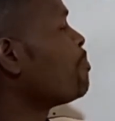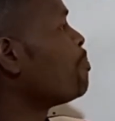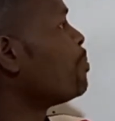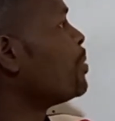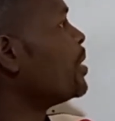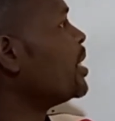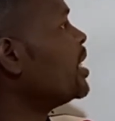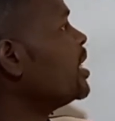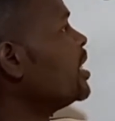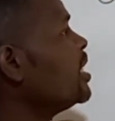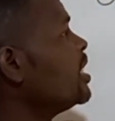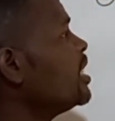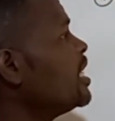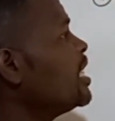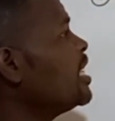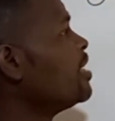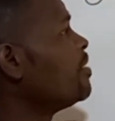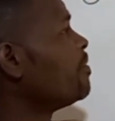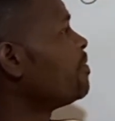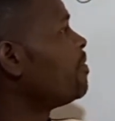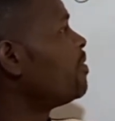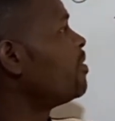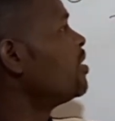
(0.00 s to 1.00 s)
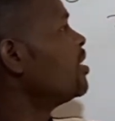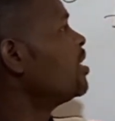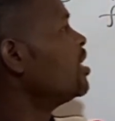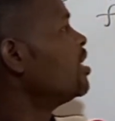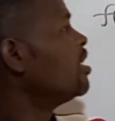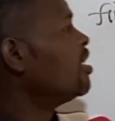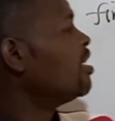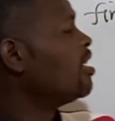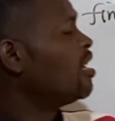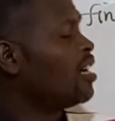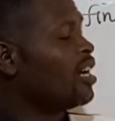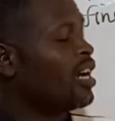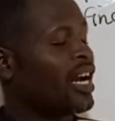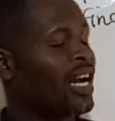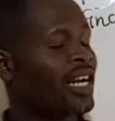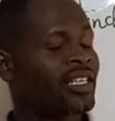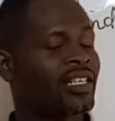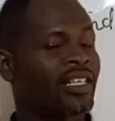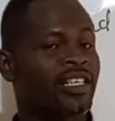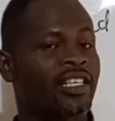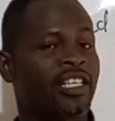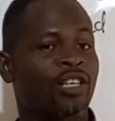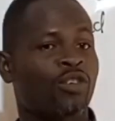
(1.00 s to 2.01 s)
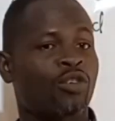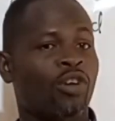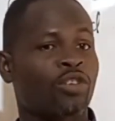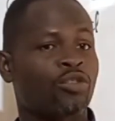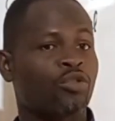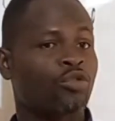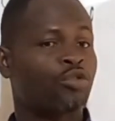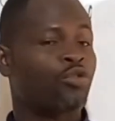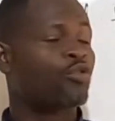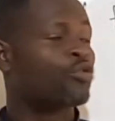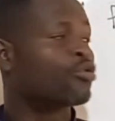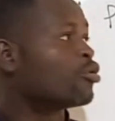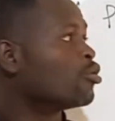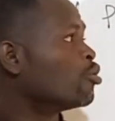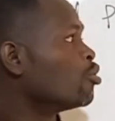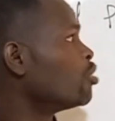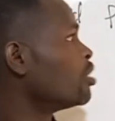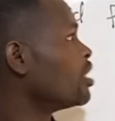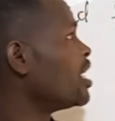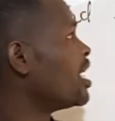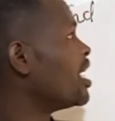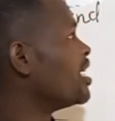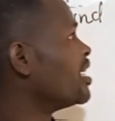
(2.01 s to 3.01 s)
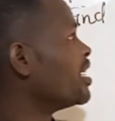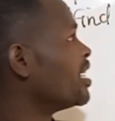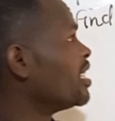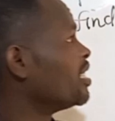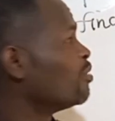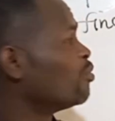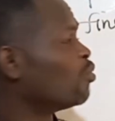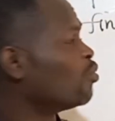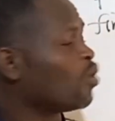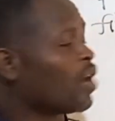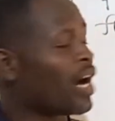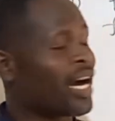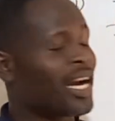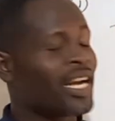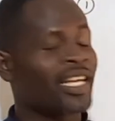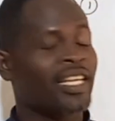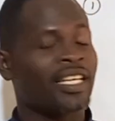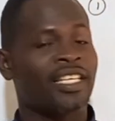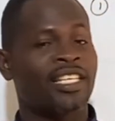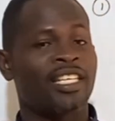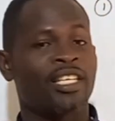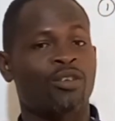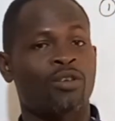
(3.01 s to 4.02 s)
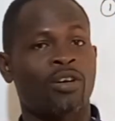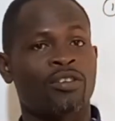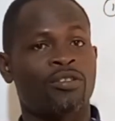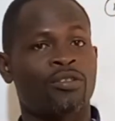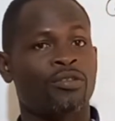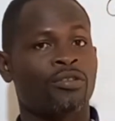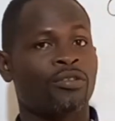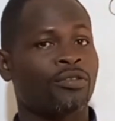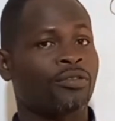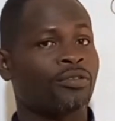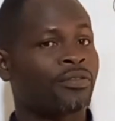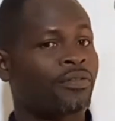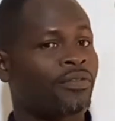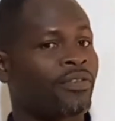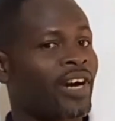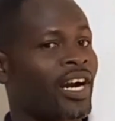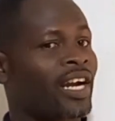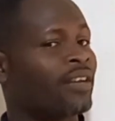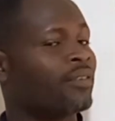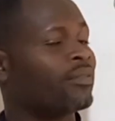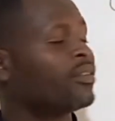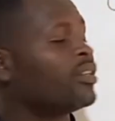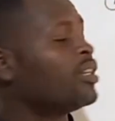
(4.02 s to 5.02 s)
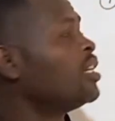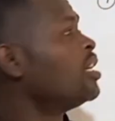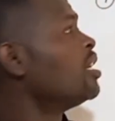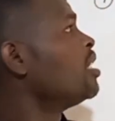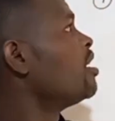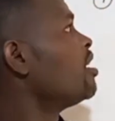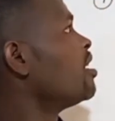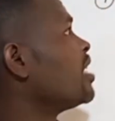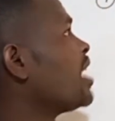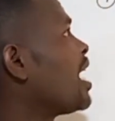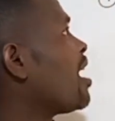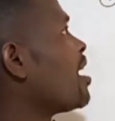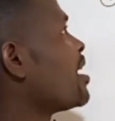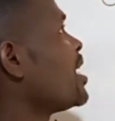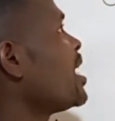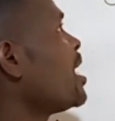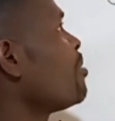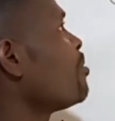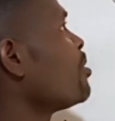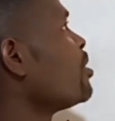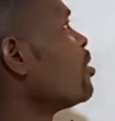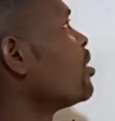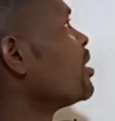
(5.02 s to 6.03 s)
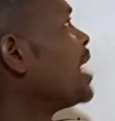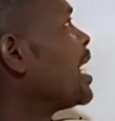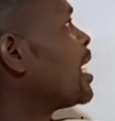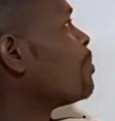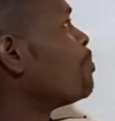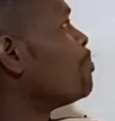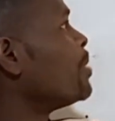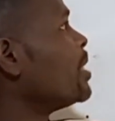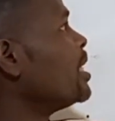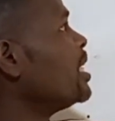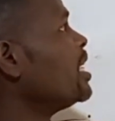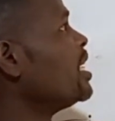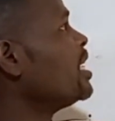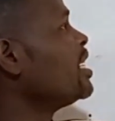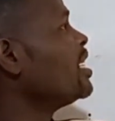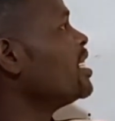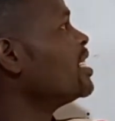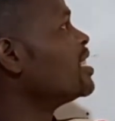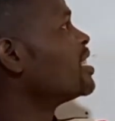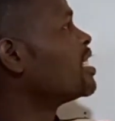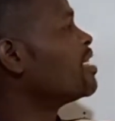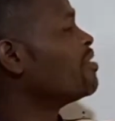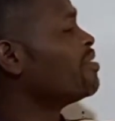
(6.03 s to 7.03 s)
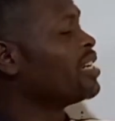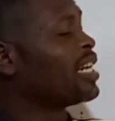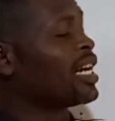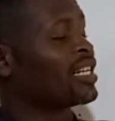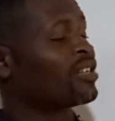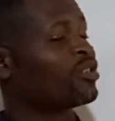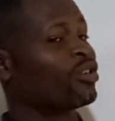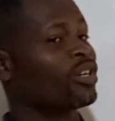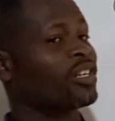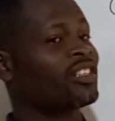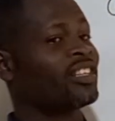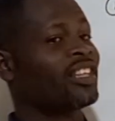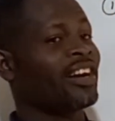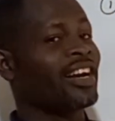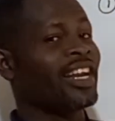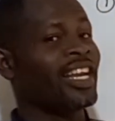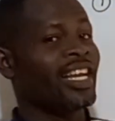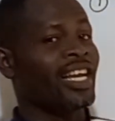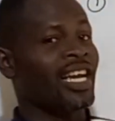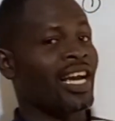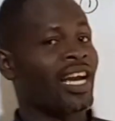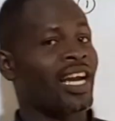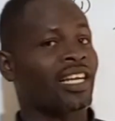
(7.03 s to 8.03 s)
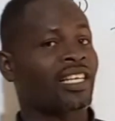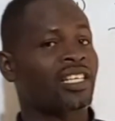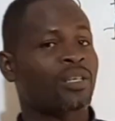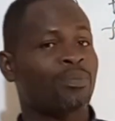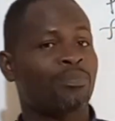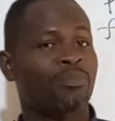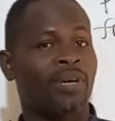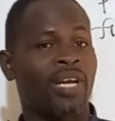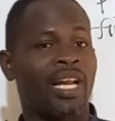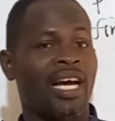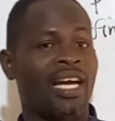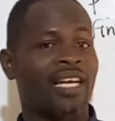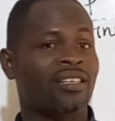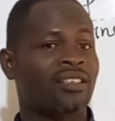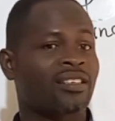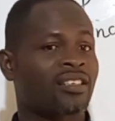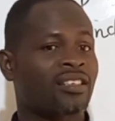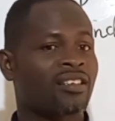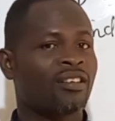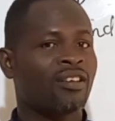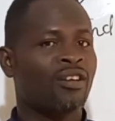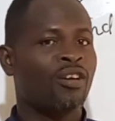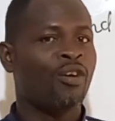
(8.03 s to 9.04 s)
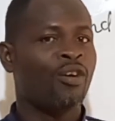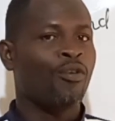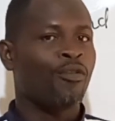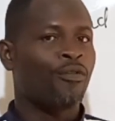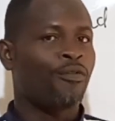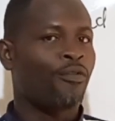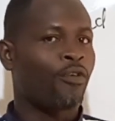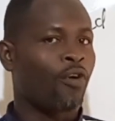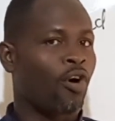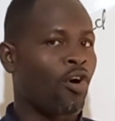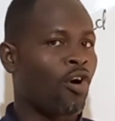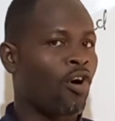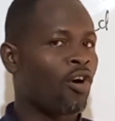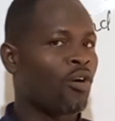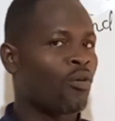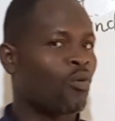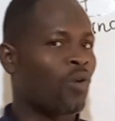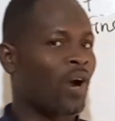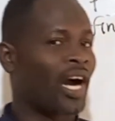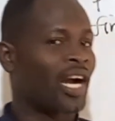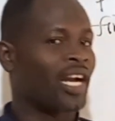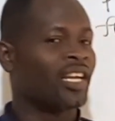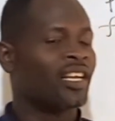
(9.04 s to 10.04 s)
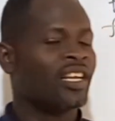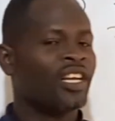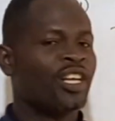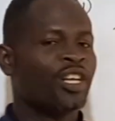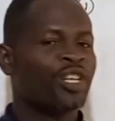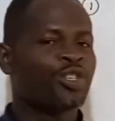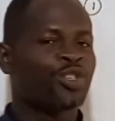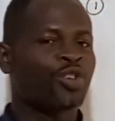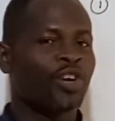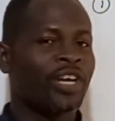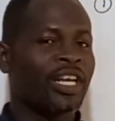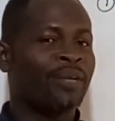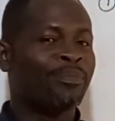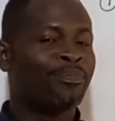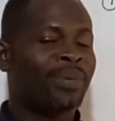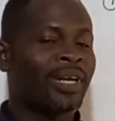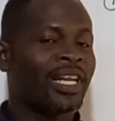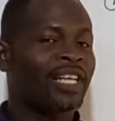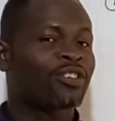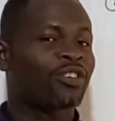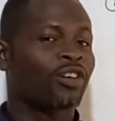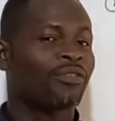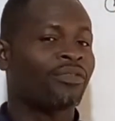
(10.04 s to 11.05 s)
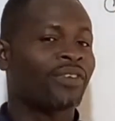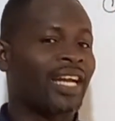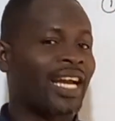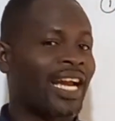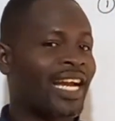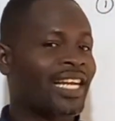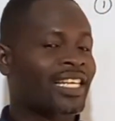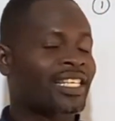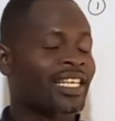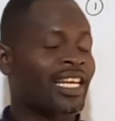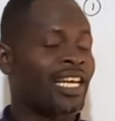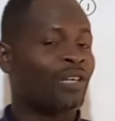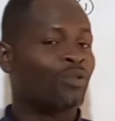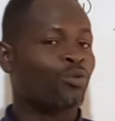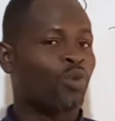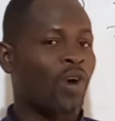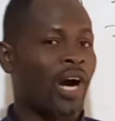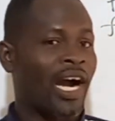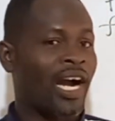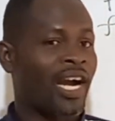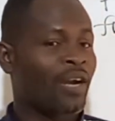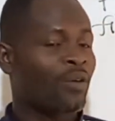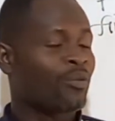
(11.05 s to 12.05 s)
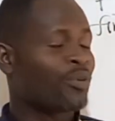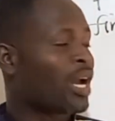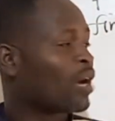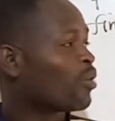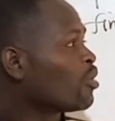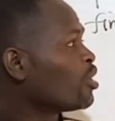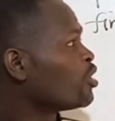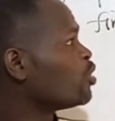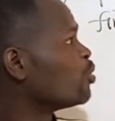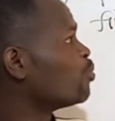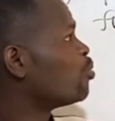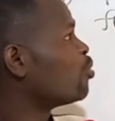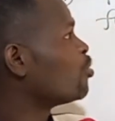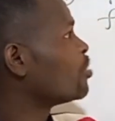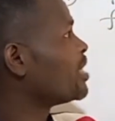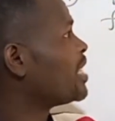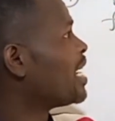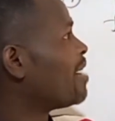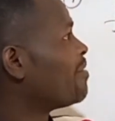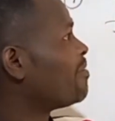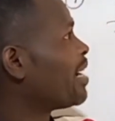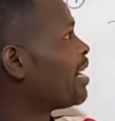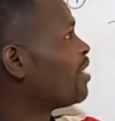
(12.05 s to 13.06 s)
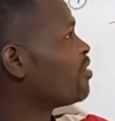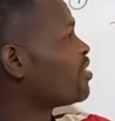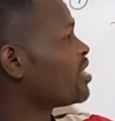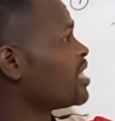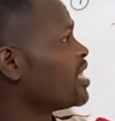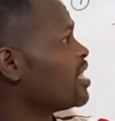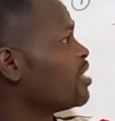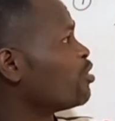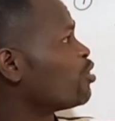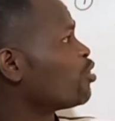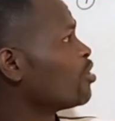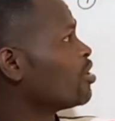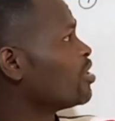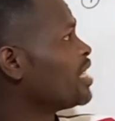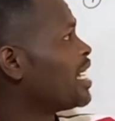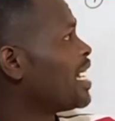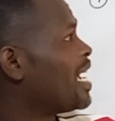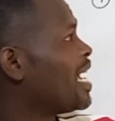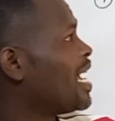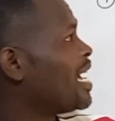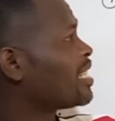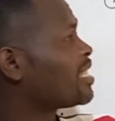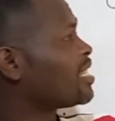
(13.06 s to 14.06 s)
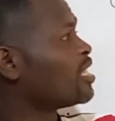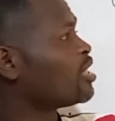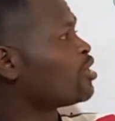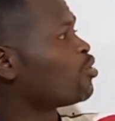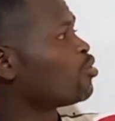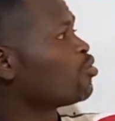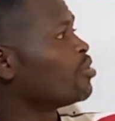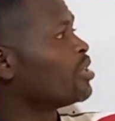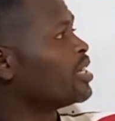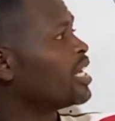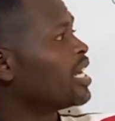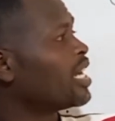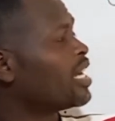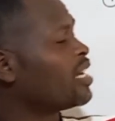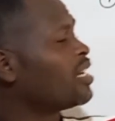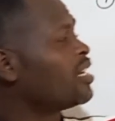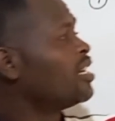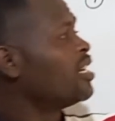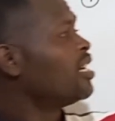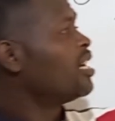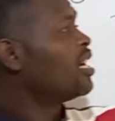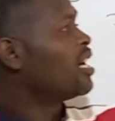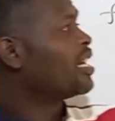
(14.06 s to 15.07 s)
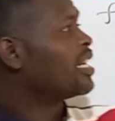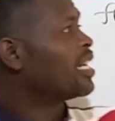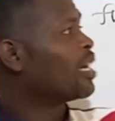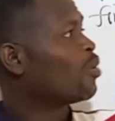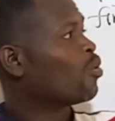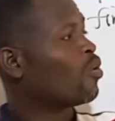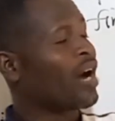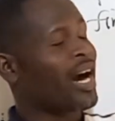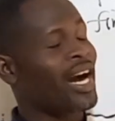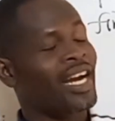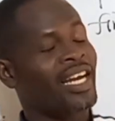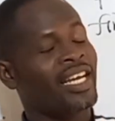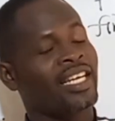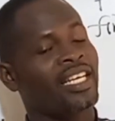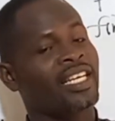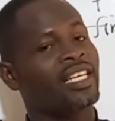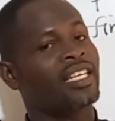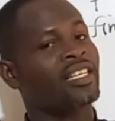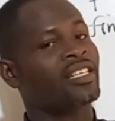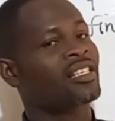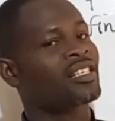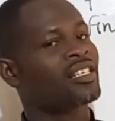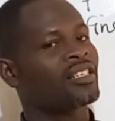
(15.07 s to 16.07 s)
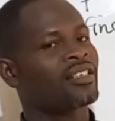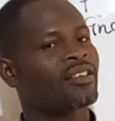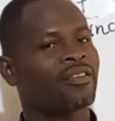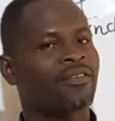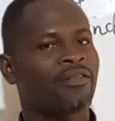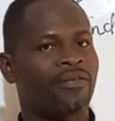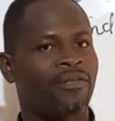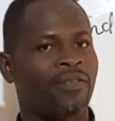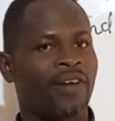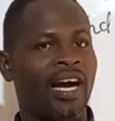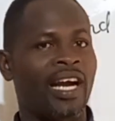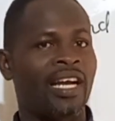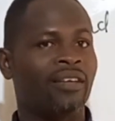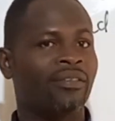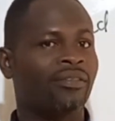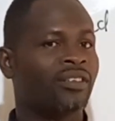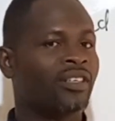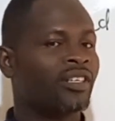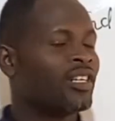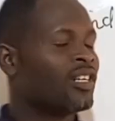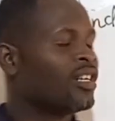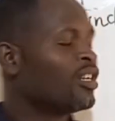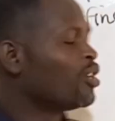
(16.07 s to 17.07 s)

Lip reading: p if x is equal to 2 and then y is equal to 5. Now here we know that p is giving us what? 3x plus 4y. So in place of x and y, we are going to put their values in. So the x is 2 here and the y is 5.